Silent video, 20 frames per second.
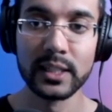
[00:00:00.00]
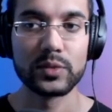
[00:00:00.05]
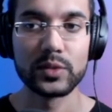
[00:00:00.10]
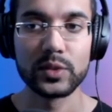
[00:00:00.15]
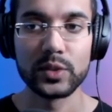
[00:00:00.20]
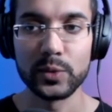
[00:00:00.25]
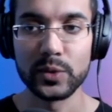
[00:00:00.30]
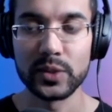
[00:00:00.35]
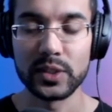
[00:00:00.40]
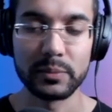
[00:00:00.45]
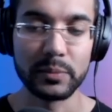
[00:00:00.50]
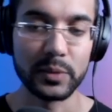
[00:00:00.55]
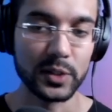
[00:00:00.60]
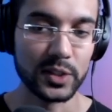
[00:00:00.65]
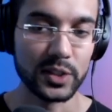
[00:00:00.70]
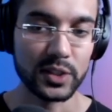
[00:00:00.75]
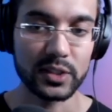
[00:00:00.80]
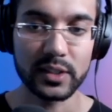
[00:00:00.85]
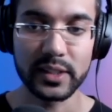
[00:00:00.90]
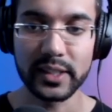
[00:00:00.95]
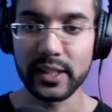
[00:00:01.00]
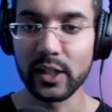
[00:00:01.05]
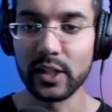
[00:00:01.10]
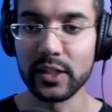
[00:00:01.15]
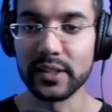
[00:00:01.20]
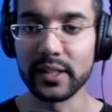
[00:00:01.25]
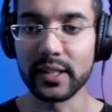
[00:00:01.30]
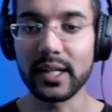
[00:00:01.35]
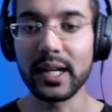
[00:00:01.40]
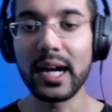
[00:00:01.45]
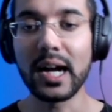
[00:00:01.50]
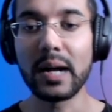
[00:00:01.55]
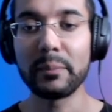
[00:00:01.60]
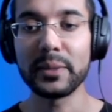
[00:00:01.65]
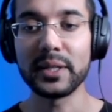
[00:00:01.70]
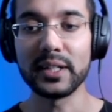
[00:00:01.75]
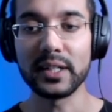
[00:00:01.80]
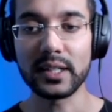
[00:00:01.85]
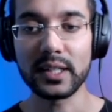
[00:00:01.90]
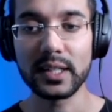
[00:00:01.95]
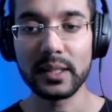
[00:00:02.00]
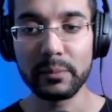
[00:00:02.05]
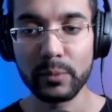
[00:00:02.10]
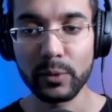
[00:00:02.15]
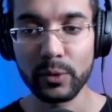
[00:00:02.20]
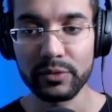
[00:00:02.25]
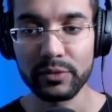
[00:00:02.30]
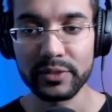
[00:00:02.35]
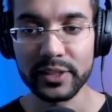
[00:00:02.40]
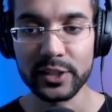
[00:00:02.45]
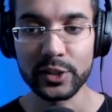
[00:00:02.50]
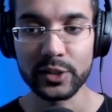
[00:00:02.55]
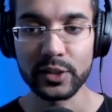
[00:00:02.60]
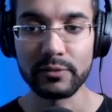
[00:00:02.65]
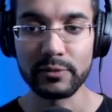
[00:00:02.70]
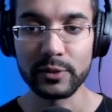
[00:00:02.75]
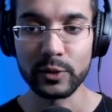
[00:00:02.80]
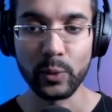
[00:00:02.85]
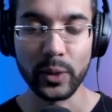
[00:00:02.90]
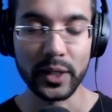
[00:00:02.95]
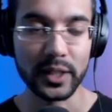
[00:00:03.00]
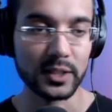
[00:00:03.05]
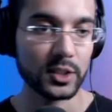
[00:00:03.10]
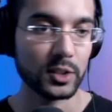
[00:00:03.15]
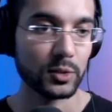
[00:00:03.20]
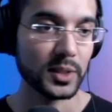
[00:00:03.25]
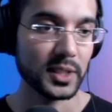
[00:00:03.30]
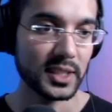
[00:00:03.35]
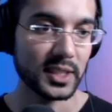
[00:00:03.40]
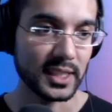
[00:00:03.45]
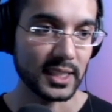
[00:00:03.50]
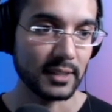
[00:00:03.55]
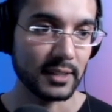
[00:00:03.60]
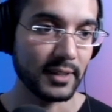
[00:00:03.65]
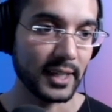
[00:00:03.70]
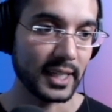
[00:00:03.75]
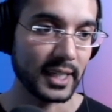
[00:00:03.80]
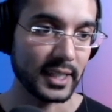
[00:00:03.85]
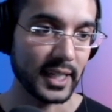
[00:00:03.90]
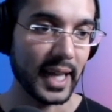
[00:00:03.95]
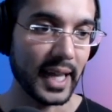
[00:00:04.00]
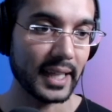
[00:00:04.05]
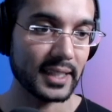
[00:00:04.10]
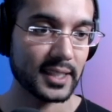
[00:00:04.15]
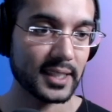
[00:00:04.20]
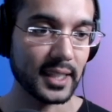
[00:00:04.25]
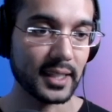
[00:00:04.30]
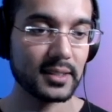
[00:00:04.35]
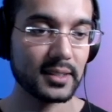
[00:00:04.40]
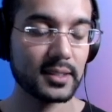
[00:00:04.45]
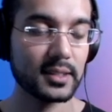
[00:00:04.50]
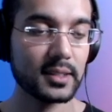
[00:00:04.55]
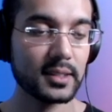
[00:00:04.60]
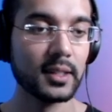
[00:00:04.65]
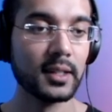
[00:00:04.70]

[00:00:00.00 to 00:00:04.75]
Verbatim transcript: You would simply just click on the copy to clipboard feature if you wanted to receive any assets.